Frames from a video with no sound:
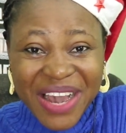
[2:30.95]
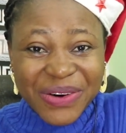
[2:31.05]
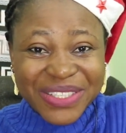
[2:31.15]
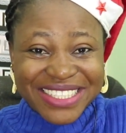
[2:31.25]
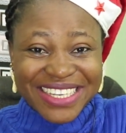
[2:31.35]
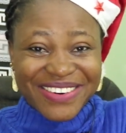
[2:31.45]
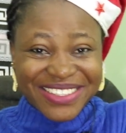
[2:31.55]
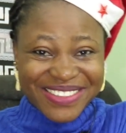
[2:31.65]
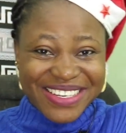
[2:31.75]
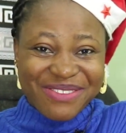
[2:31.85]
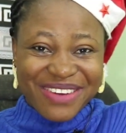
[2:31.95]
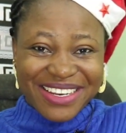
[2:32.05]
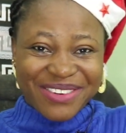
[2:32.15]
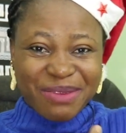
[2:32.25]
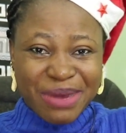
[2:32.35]
Who did they want to leave,
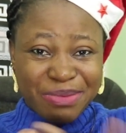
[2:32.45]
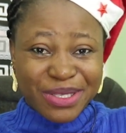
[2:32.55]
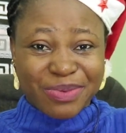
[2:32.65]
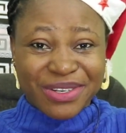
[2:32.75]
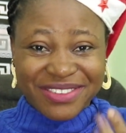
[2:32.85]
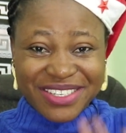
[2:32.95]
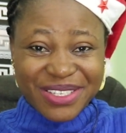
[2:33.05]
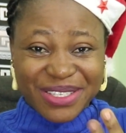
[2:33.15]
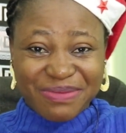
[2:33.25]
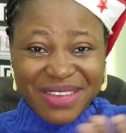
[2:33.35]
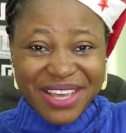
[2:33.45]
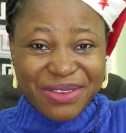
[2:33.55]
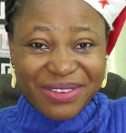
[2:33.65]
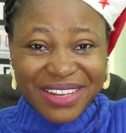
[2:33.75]
and they'll come and be sponsoring just me and you,